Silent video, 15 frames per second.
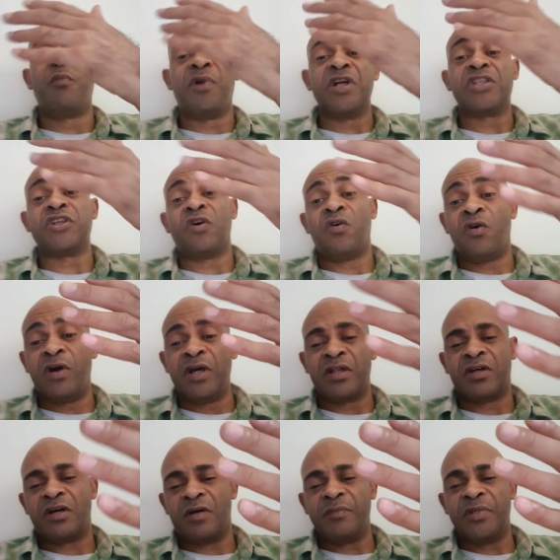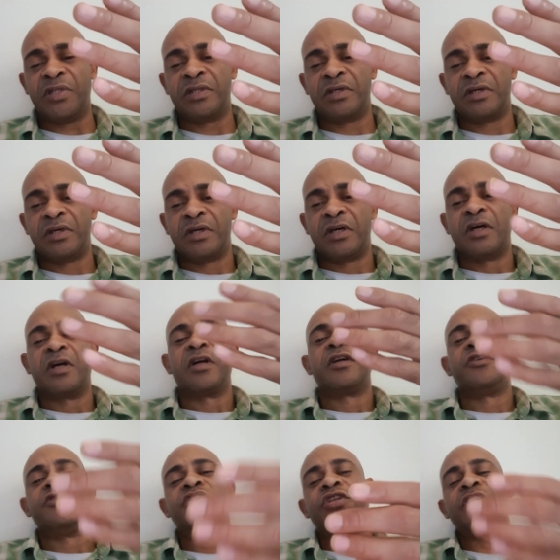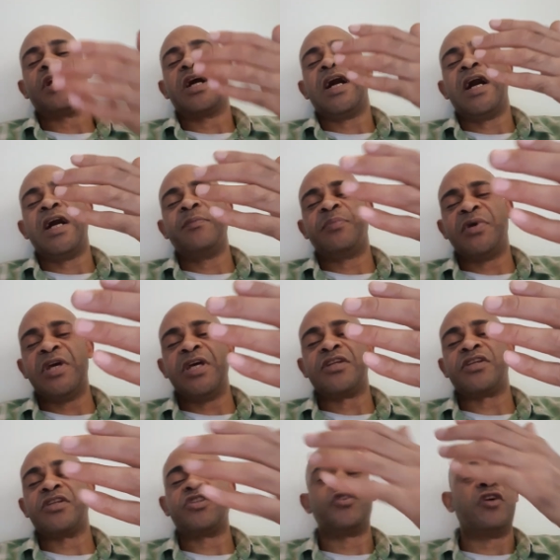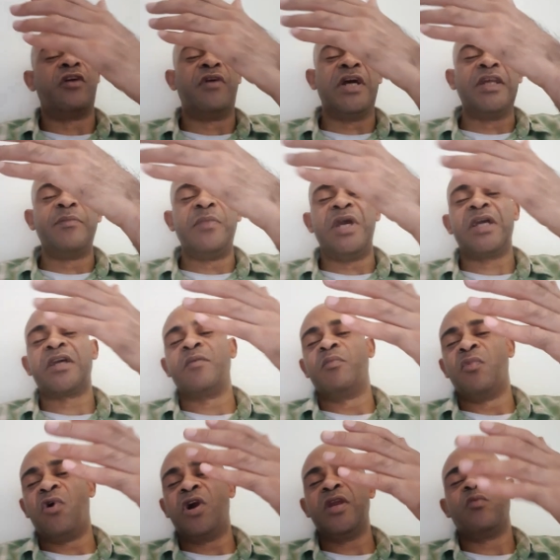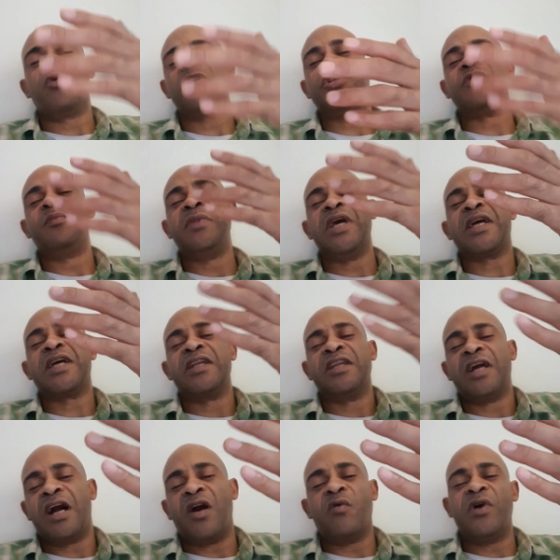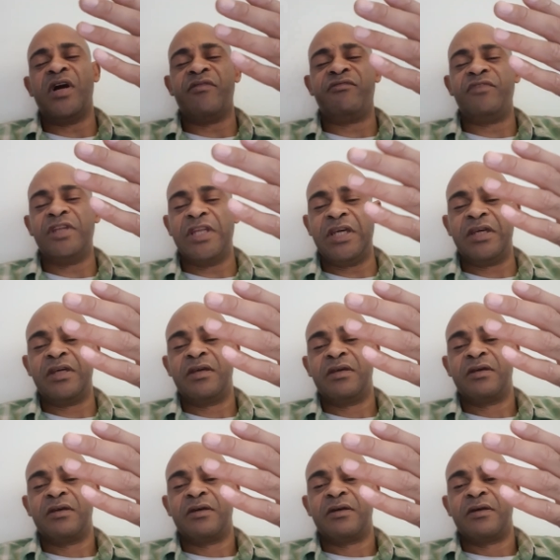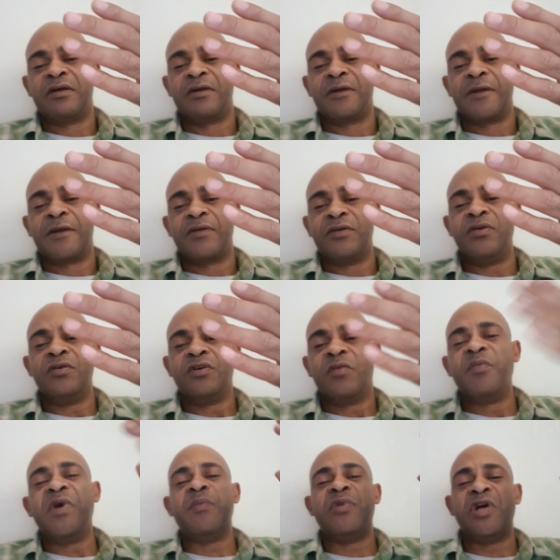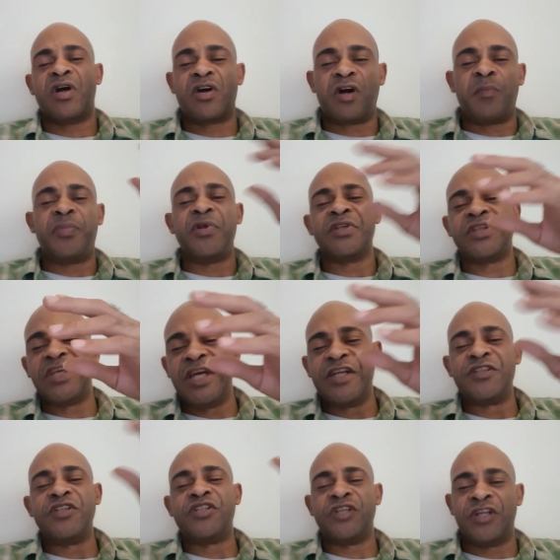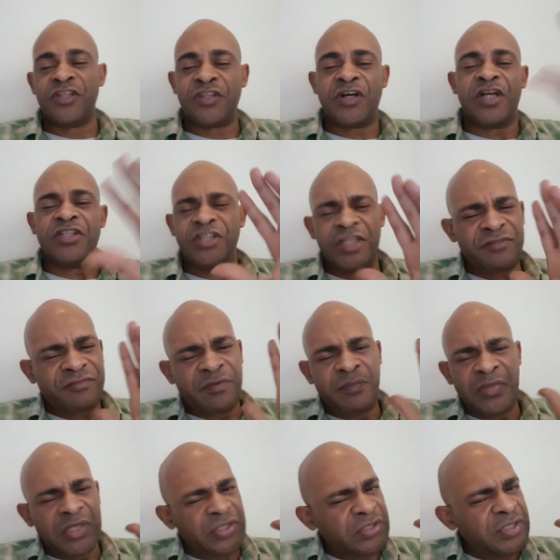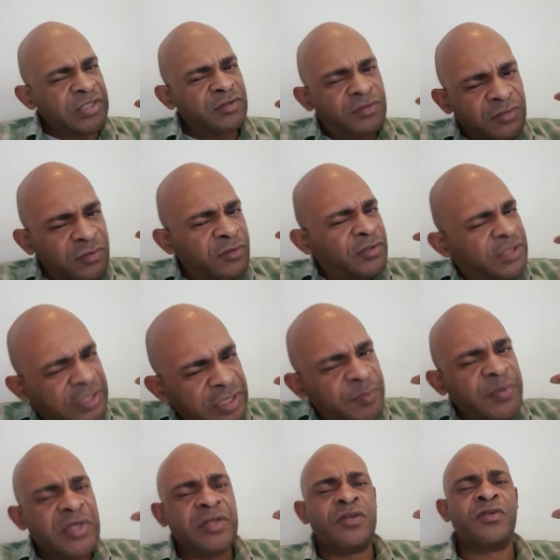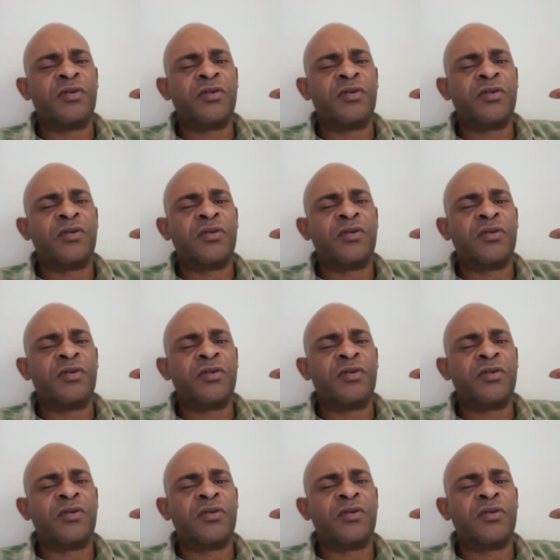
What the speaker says: bunch of oil coming. You should have had patience. You're already making more than what you're making now every day. Maybe a couple of things you should have done just for business, to keep it,